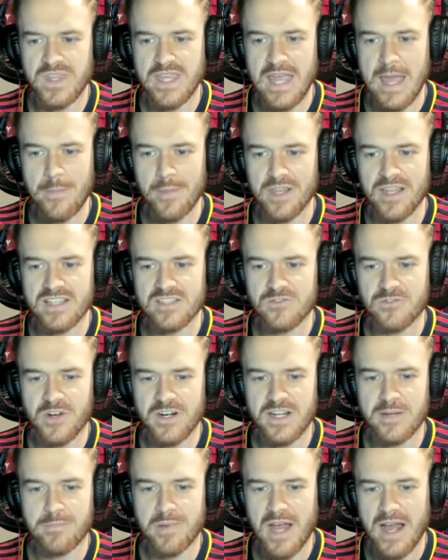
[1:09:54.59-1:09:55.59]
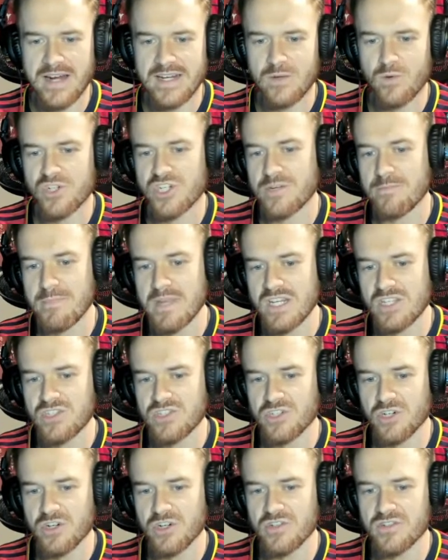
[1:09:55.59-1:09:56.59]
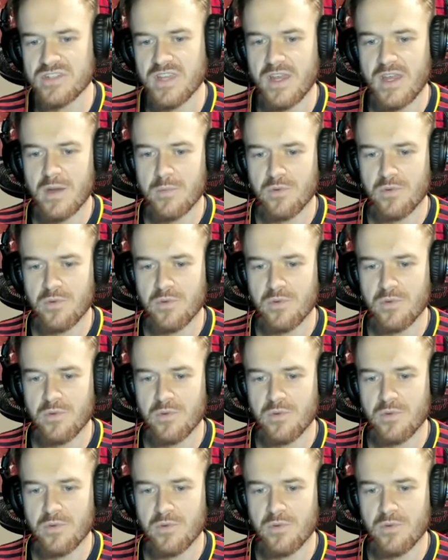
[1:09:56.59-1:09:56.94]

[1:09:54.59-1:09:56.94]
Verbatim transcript: the MLS funded body which administers